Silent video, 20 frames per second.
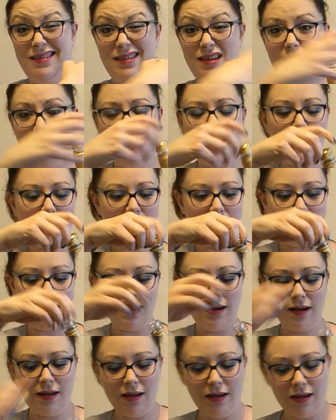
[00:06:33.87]
And
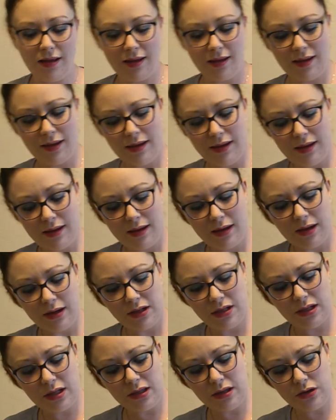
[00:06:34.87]
then
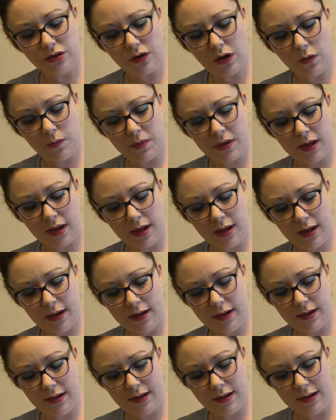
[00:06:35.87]
to the Tropy.
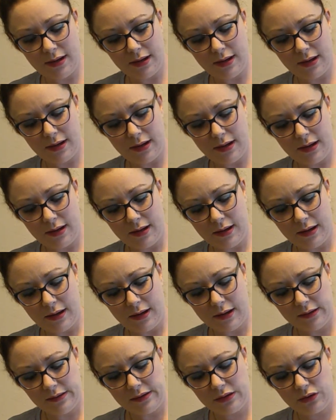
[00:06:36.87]

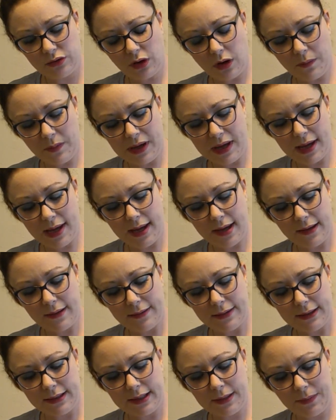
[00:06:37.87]
The Tropy
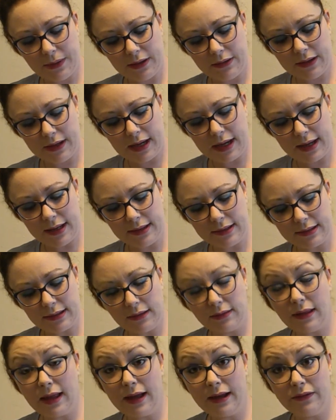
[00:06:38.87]
typically has a
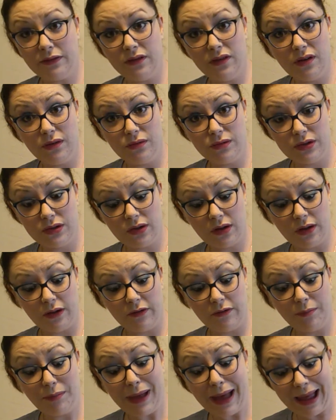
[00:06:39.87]
lot of notes of
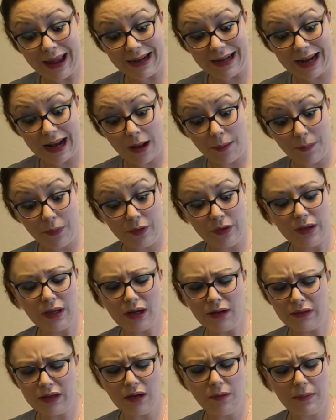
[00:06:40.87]
pineapple. You get a
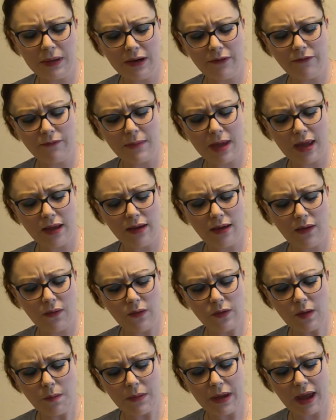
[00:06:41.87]
little bit of mango
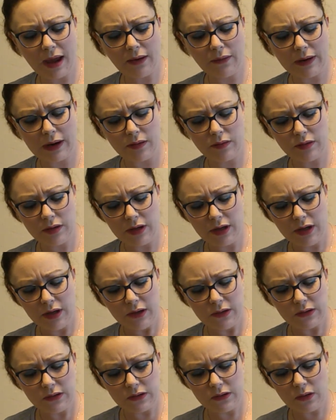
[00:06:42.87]
in the background,
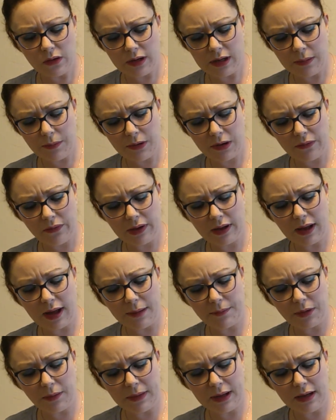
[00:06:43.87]
so it's already a perfect
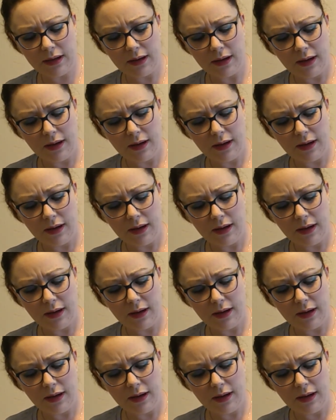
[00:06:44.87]
complement.